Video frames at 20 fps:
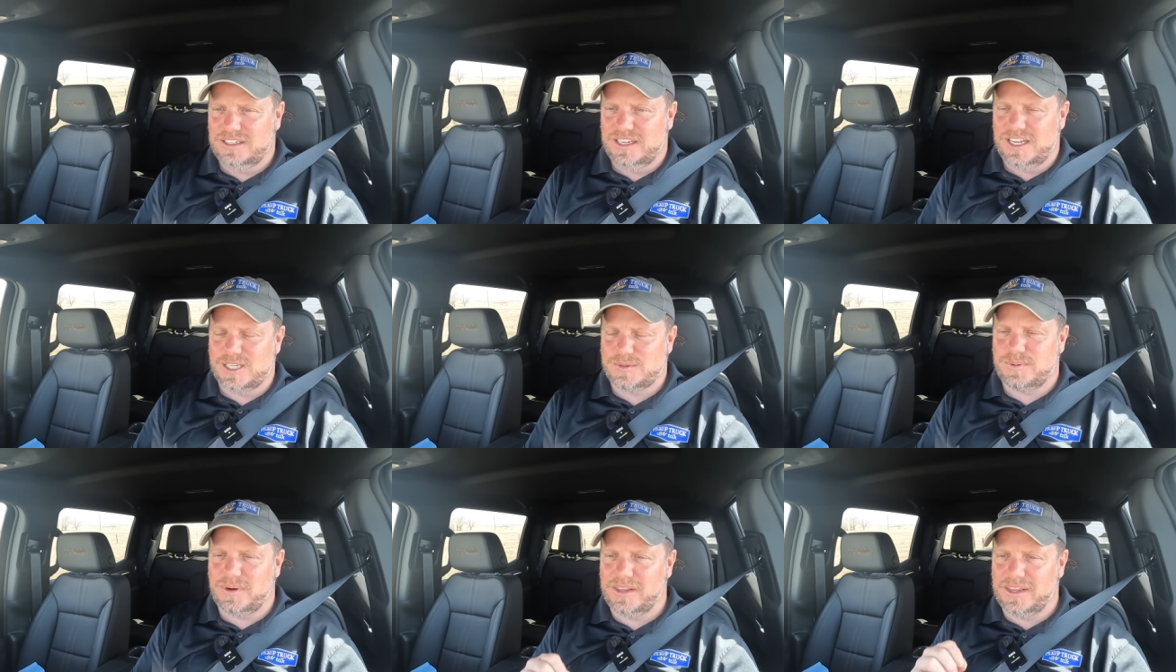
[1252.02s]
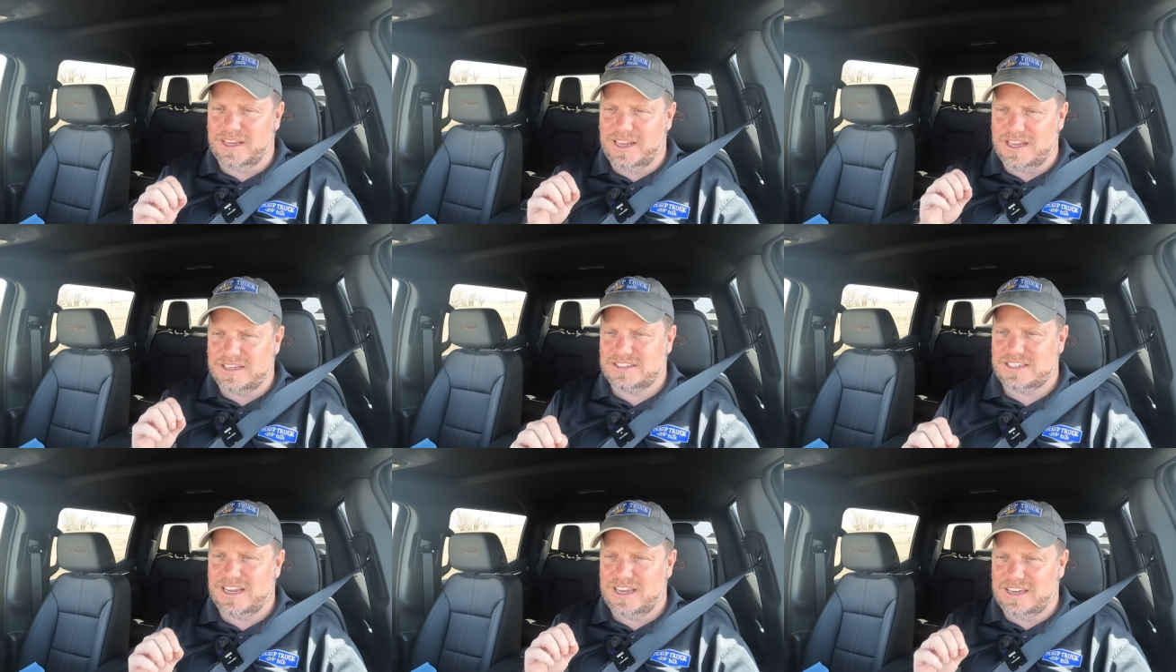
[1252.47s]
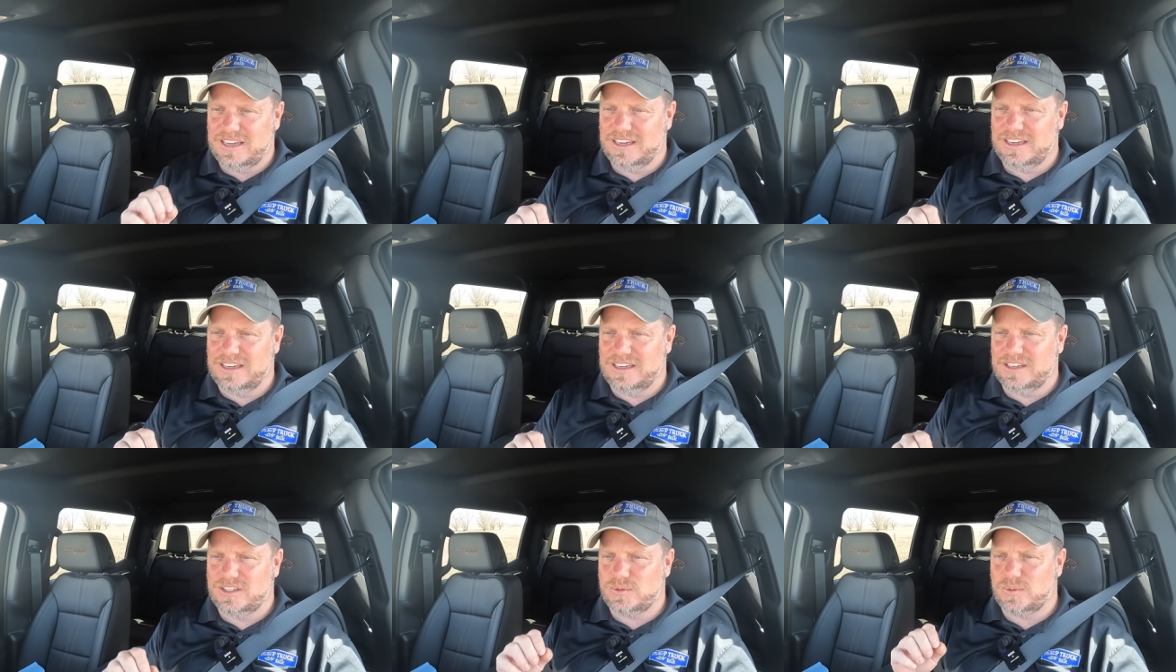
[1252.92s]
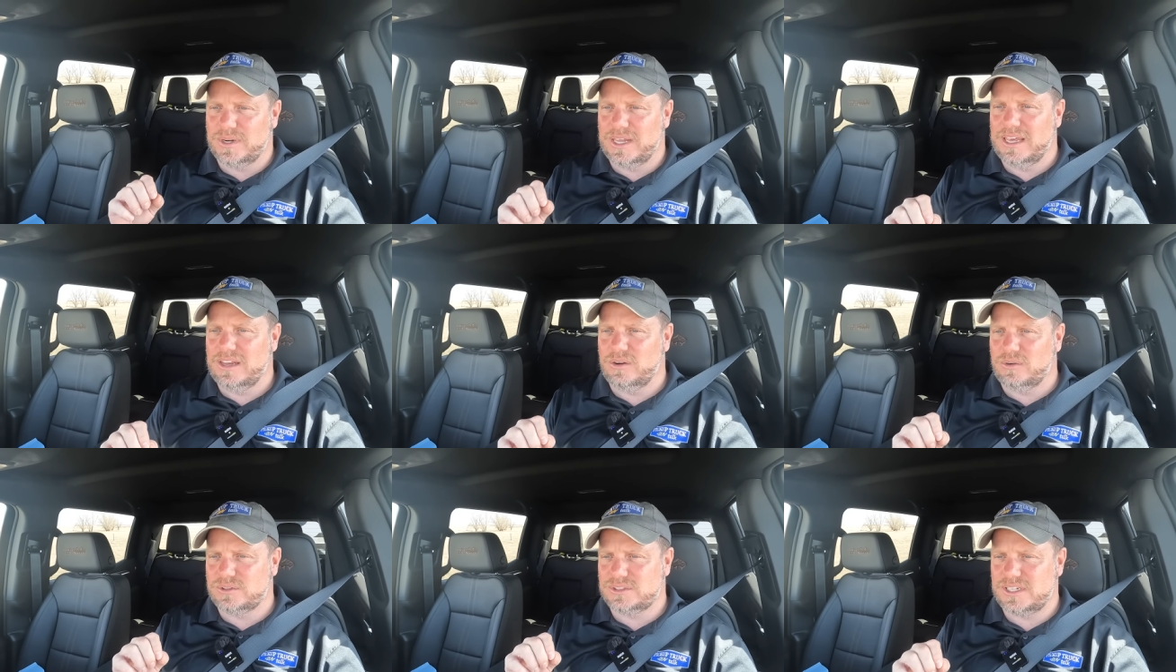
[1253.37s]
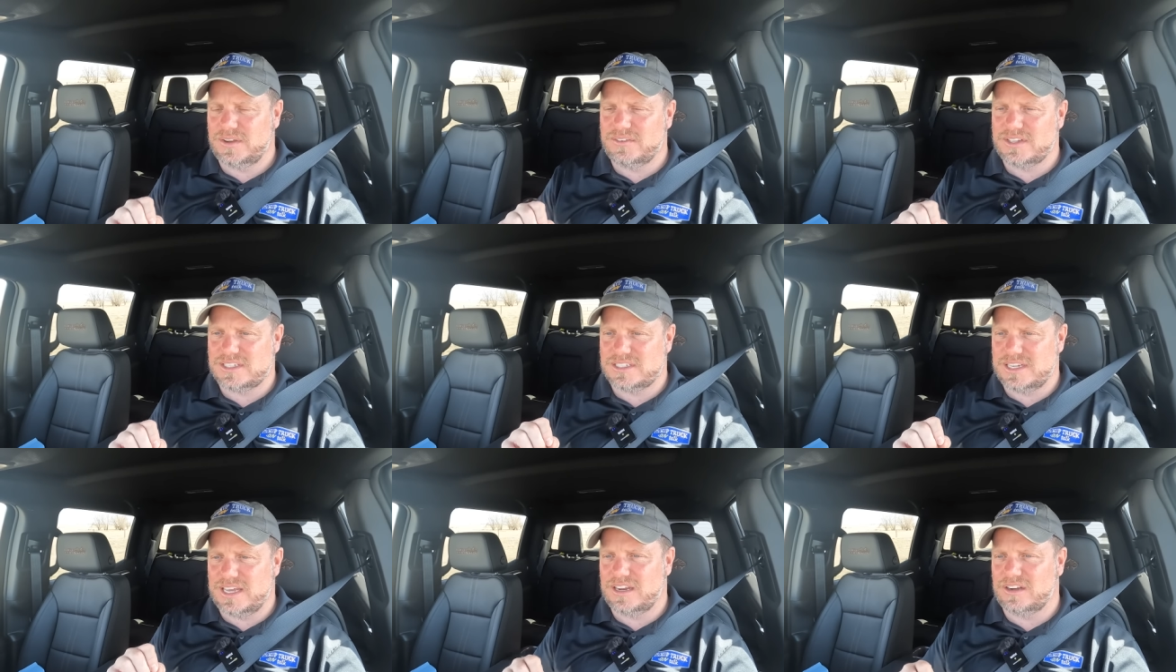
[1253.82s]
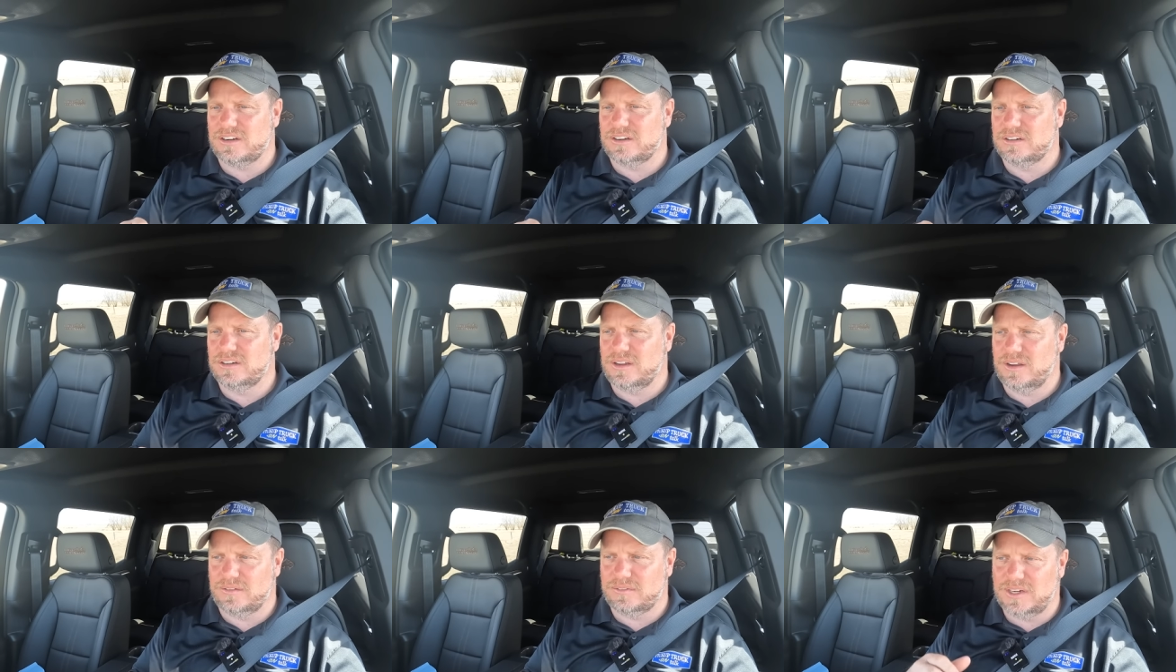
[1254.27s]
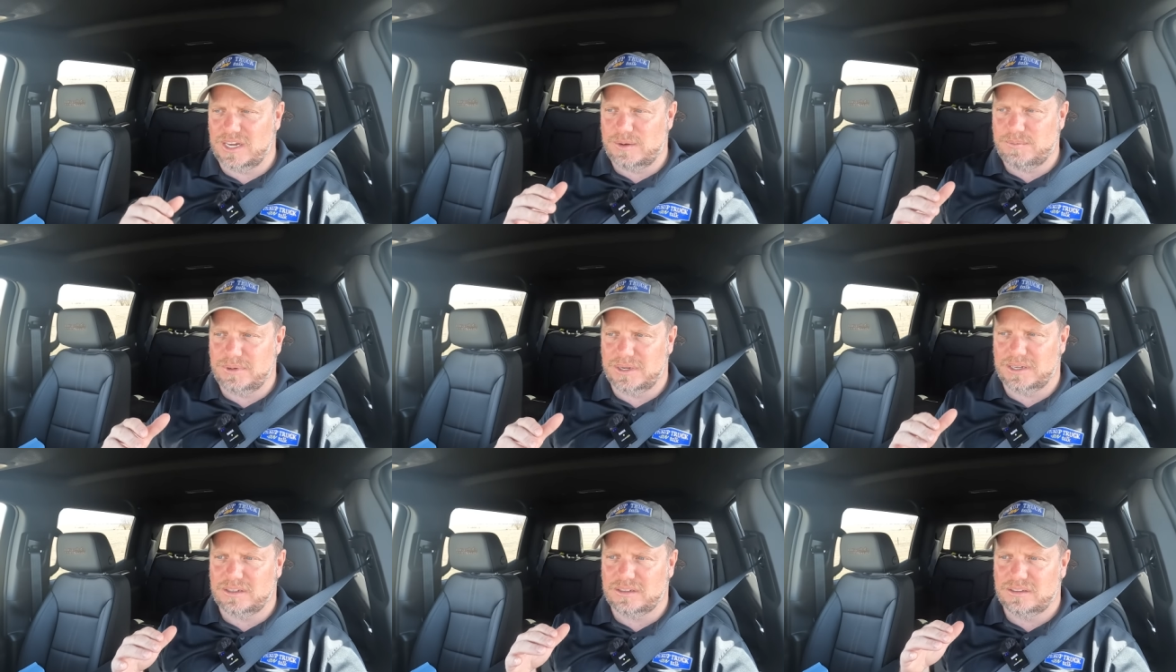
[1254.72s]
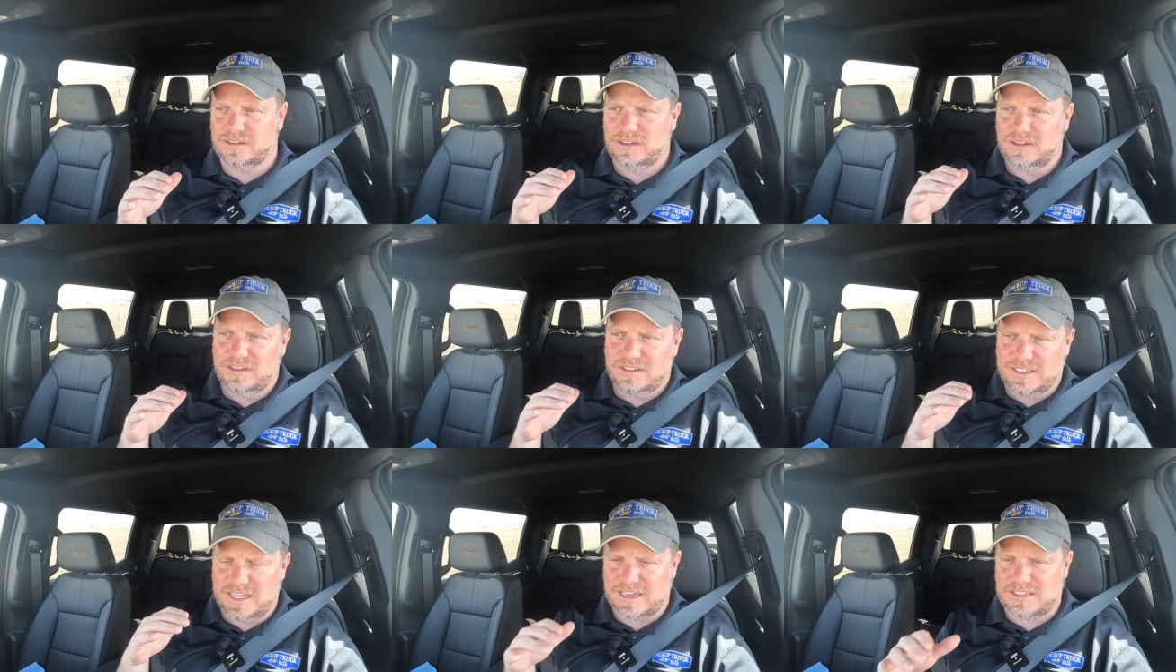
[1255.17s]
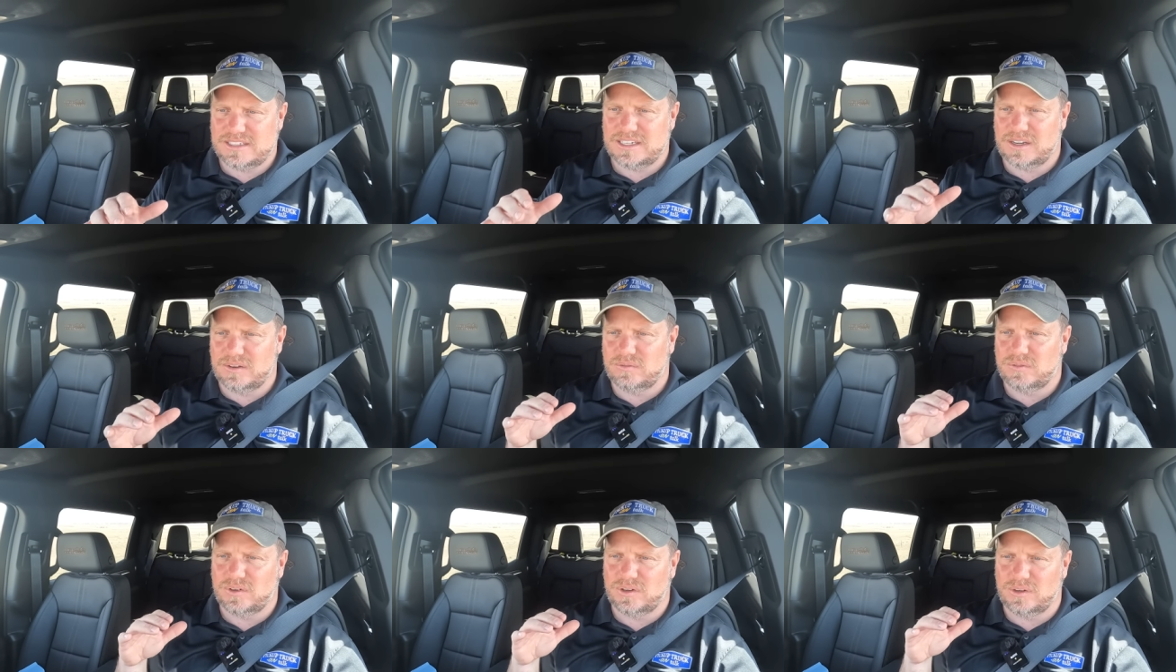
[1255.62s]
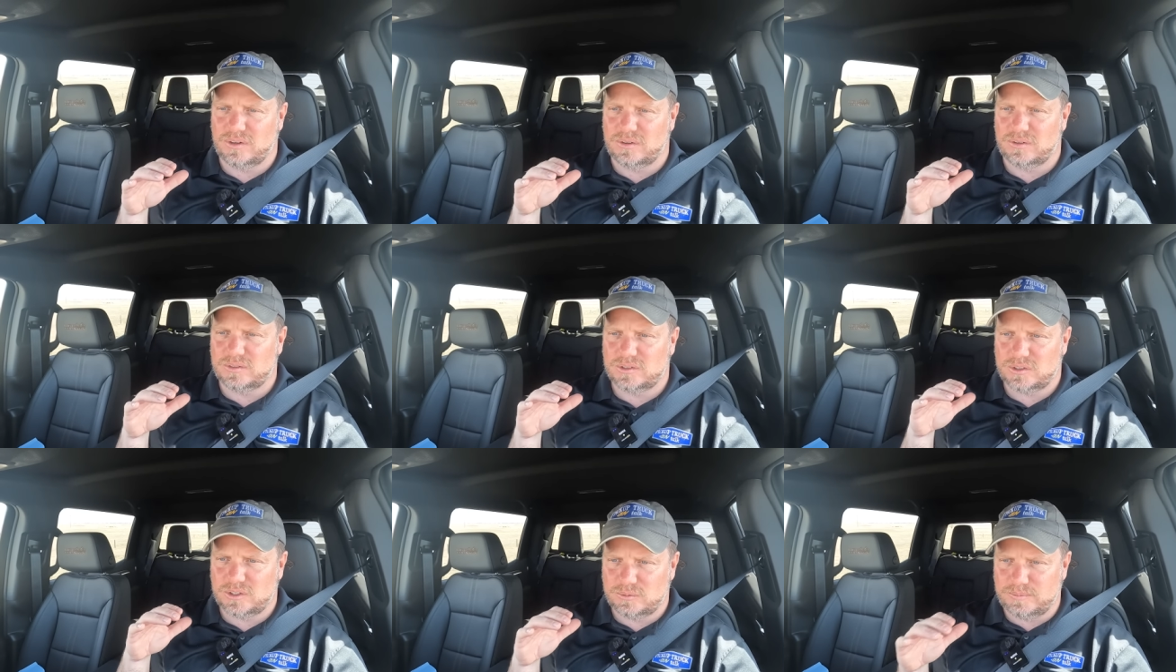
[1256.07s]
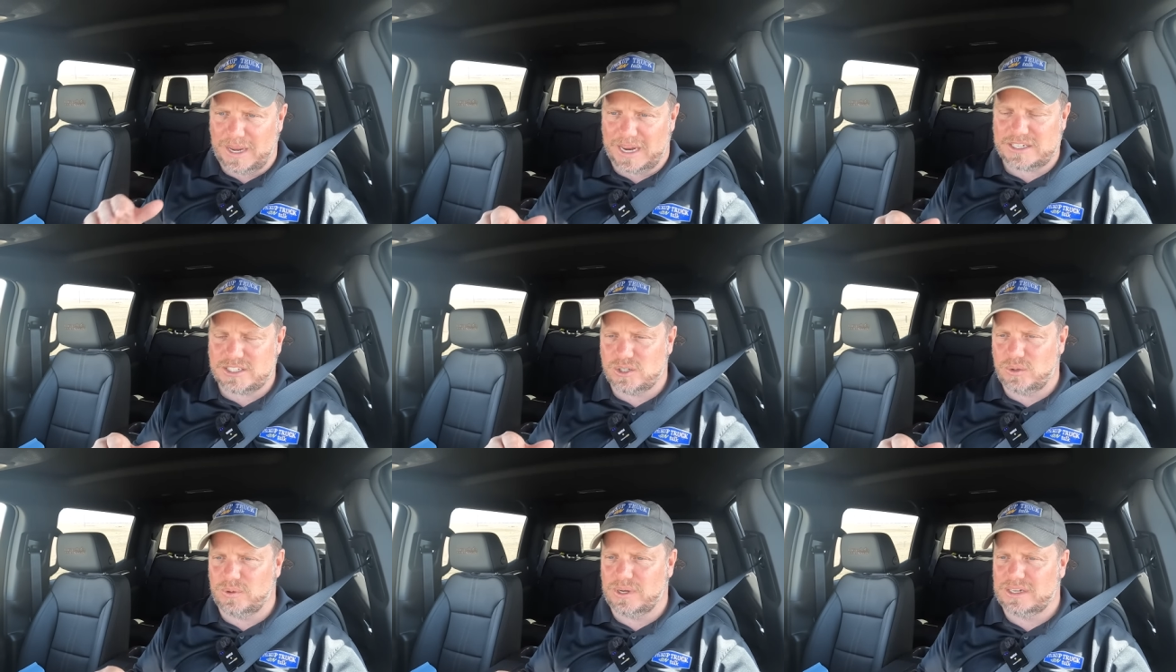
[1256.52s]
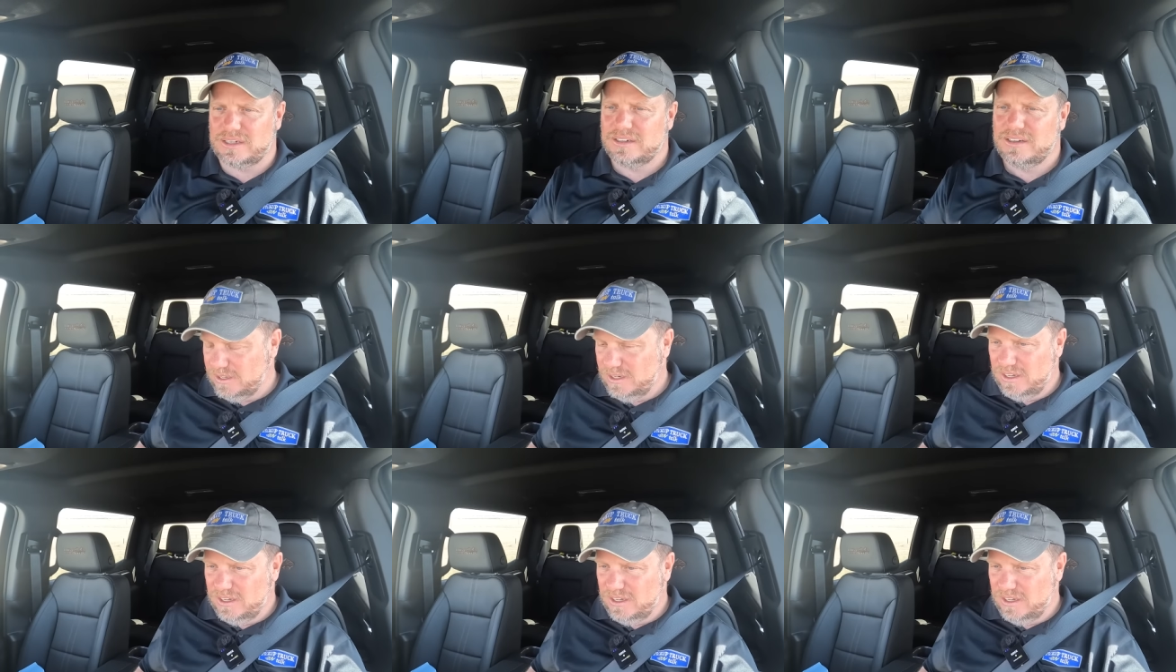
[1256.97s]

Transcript: As part of the SAE 2807 standard of keeping testing for max towing.